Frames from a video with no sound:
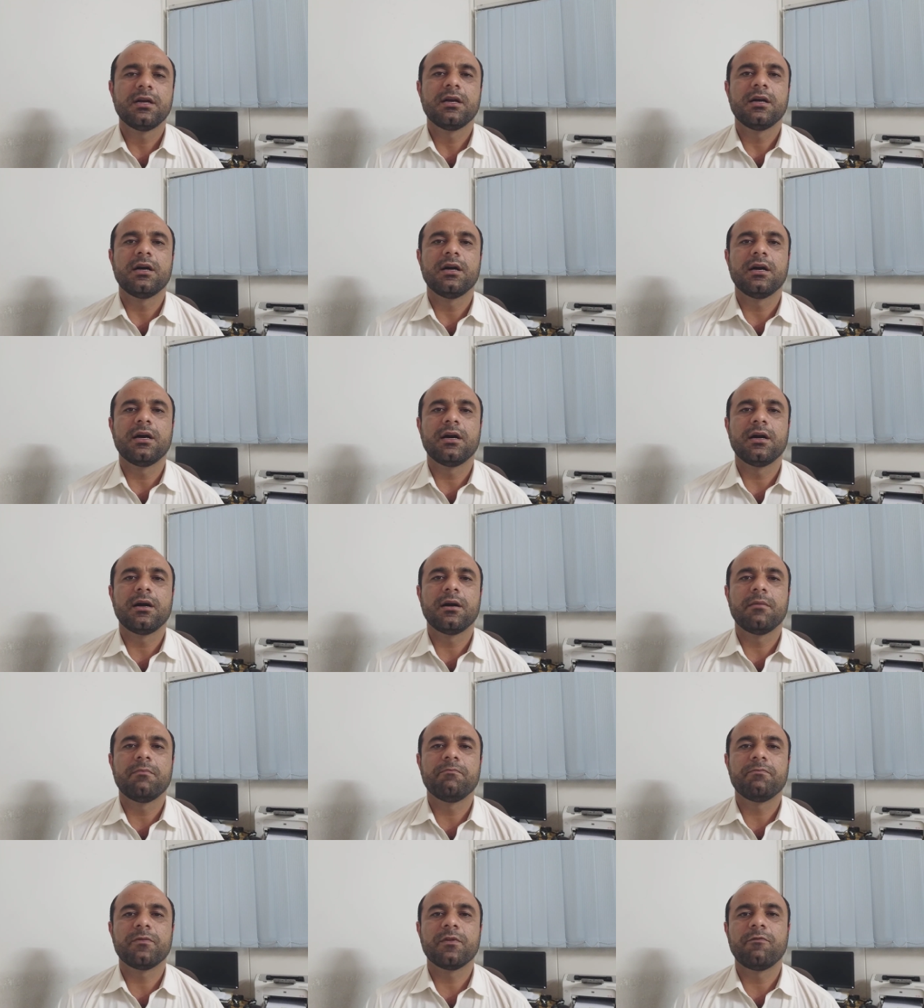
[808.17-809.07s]

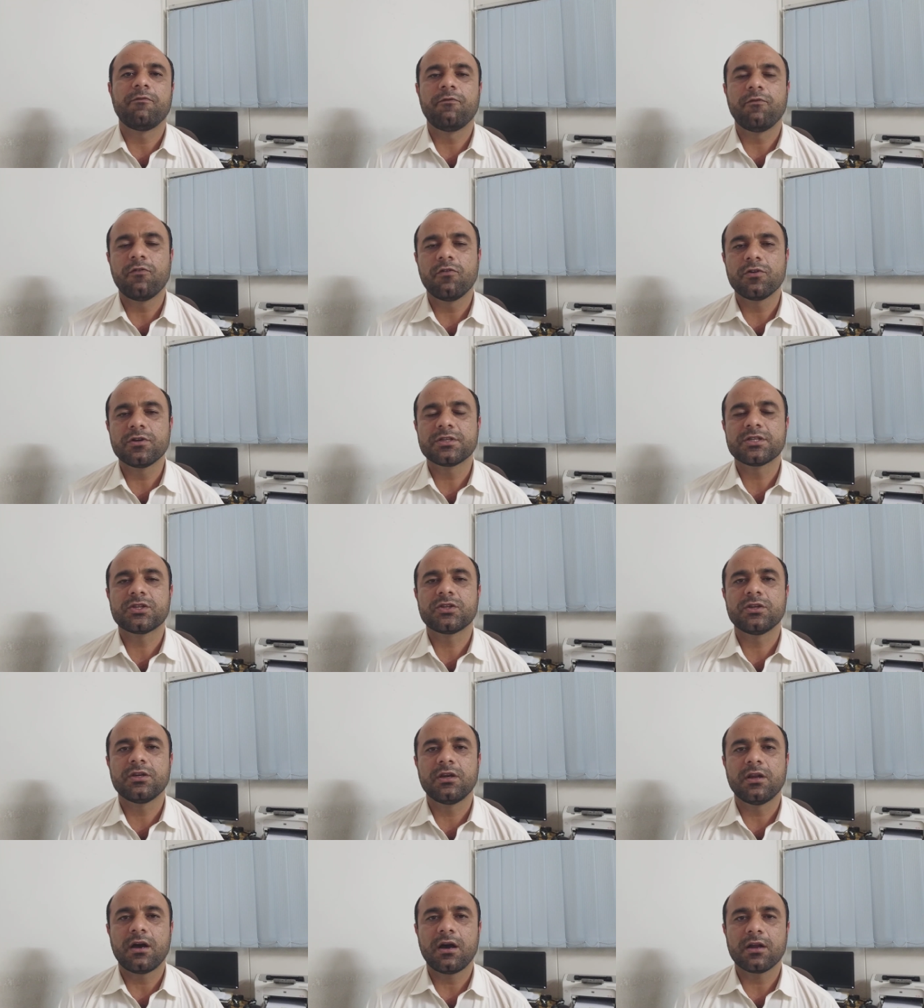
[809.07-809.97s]
uh, forced
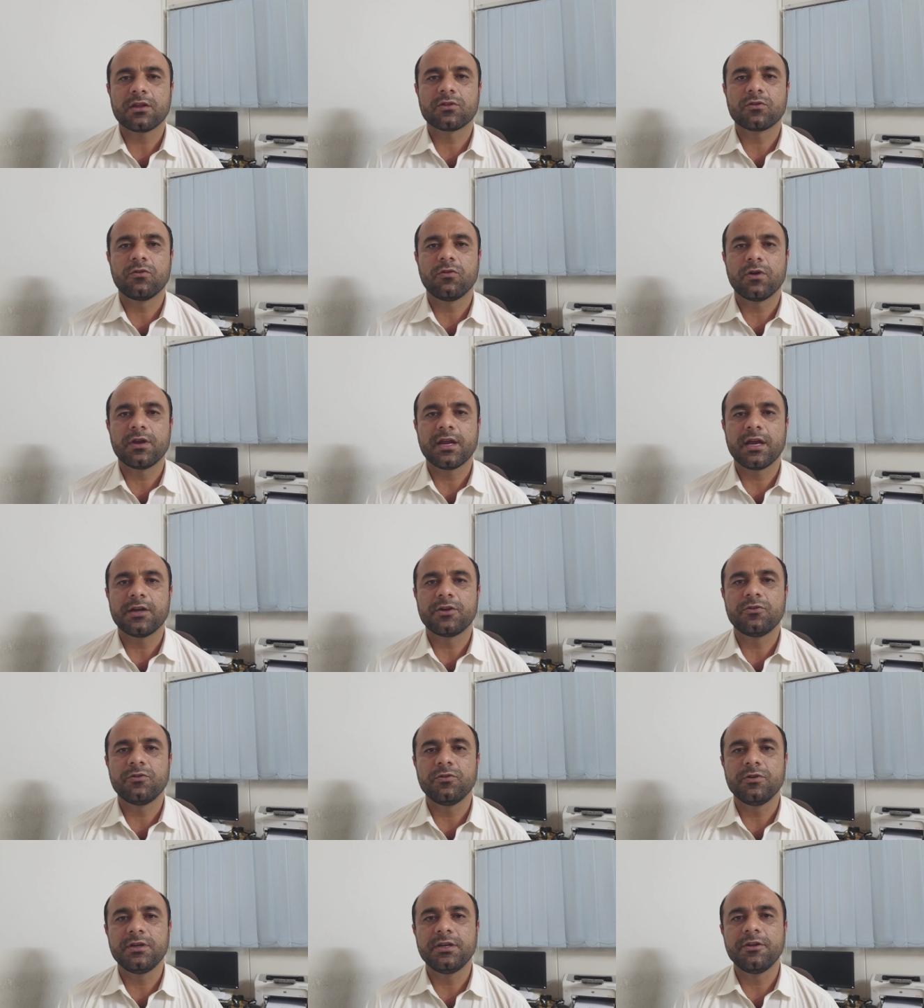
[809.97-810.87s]
North Korea
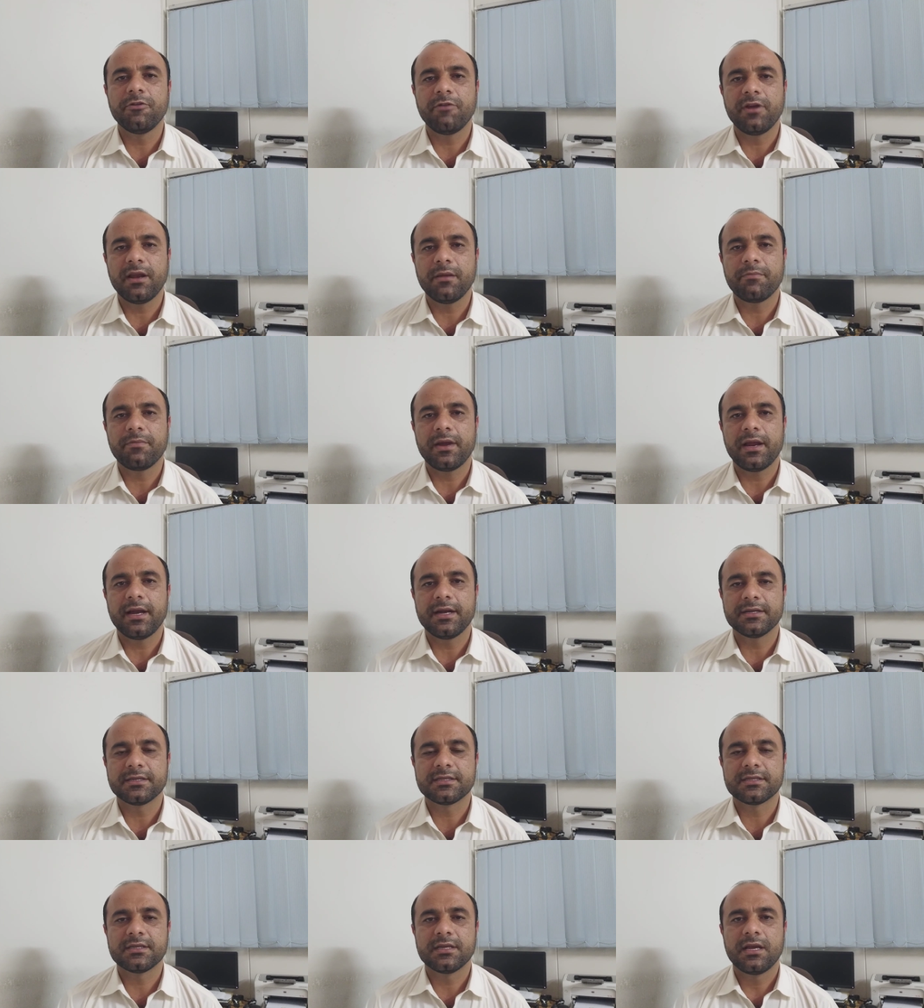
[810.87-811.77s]
to develop
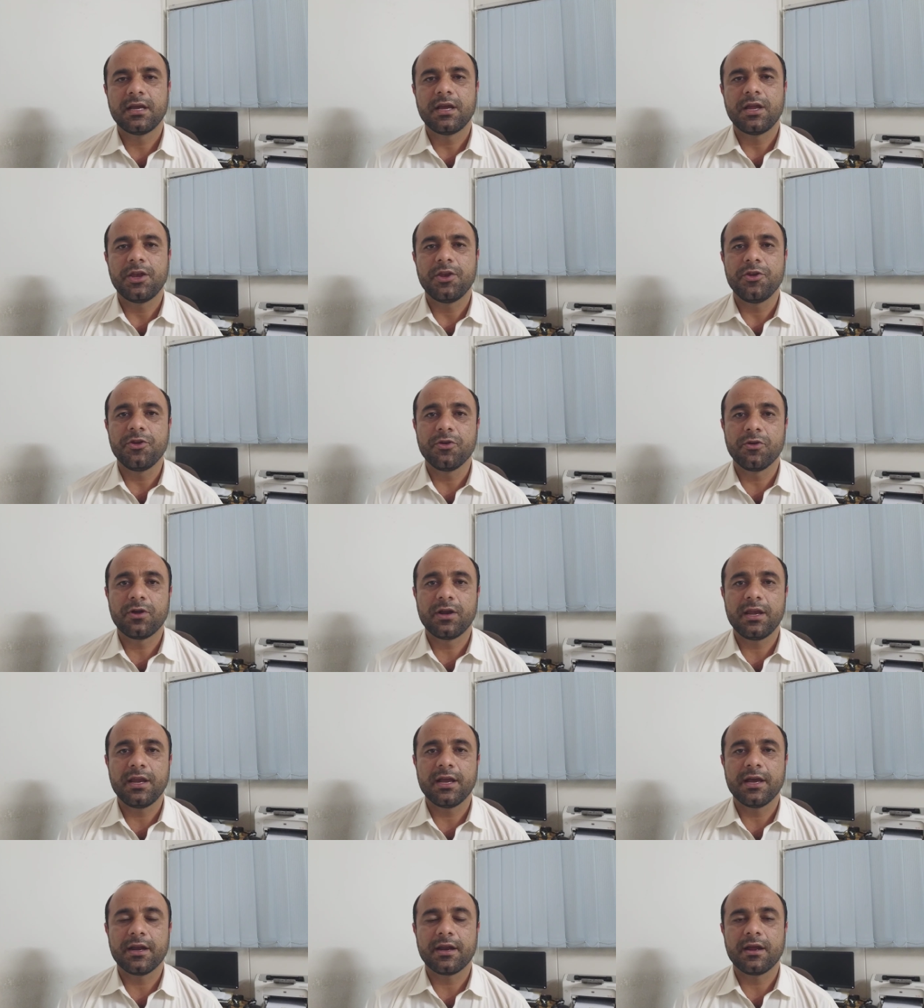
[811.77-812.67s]
its
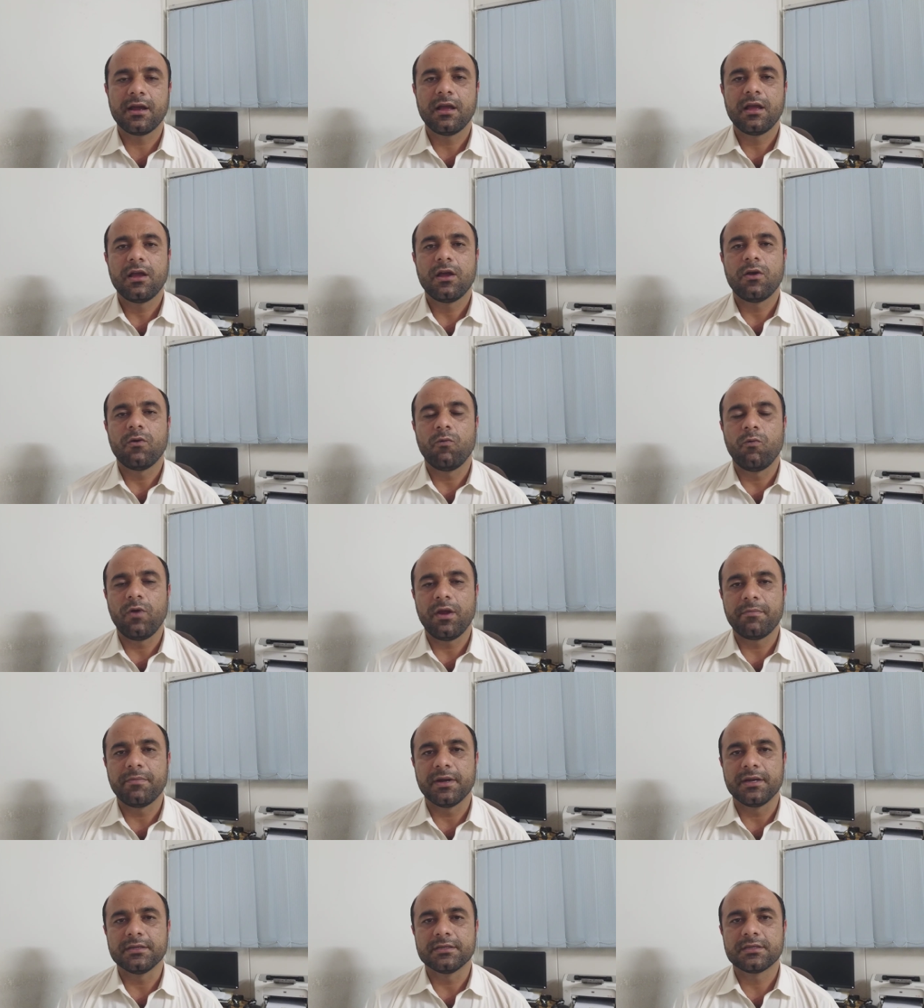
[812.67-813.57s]
nuclear
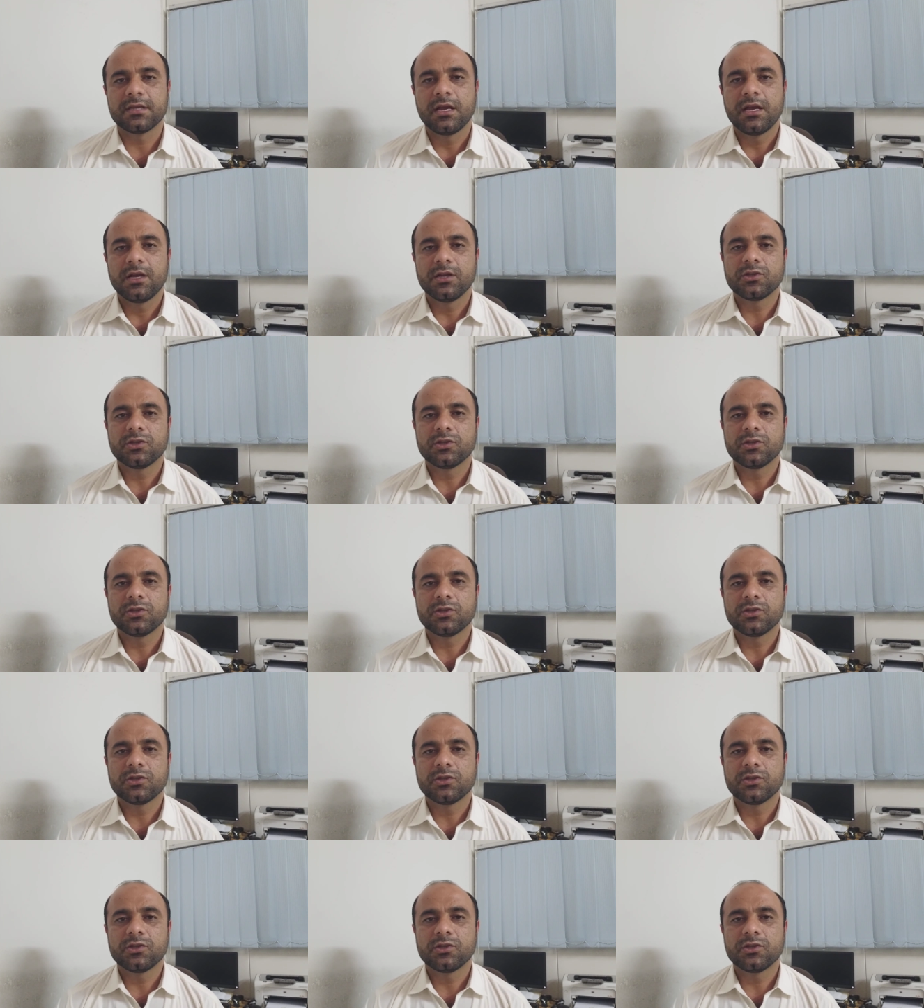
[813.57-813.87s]
weapons.